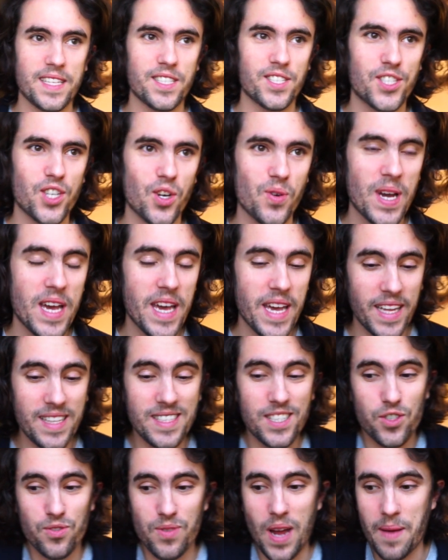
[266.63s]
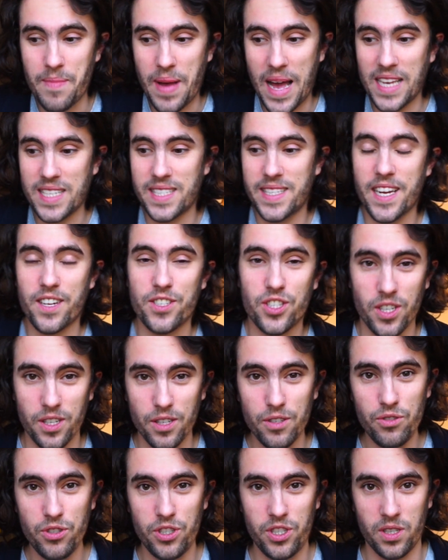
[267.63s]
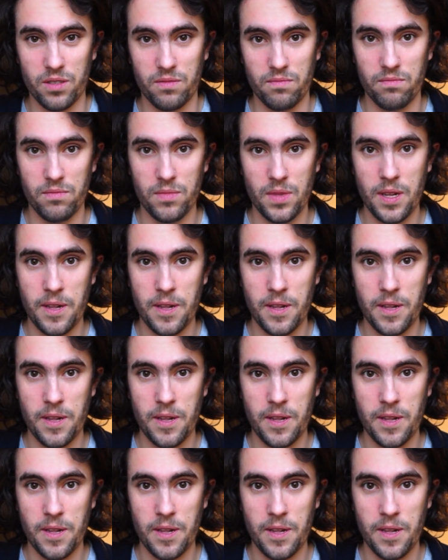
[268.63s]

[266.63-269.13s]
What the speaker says: And so Instagram has their solution.